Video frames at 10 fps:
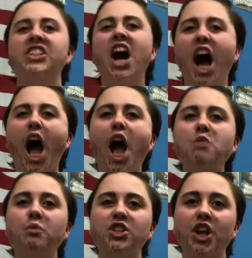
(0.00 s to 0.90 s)

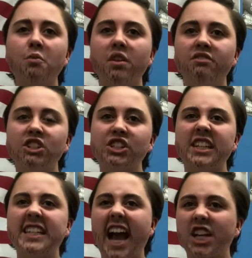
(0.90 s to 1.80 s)
I wish I would have just
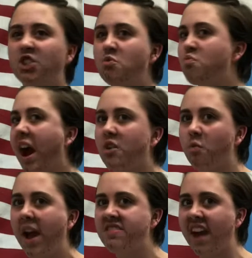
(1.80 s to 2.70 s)
attacked you right
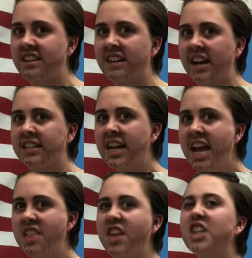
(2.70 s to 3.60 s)
away that night.
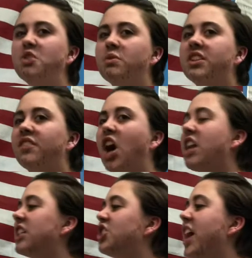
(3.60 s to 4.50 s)
Then you wouldn't have
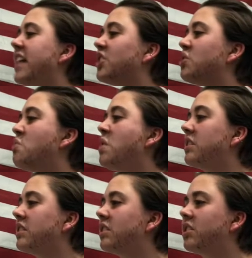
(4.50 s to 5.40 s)
gotten a chance to
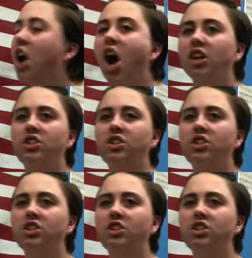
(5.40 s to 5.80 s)
talk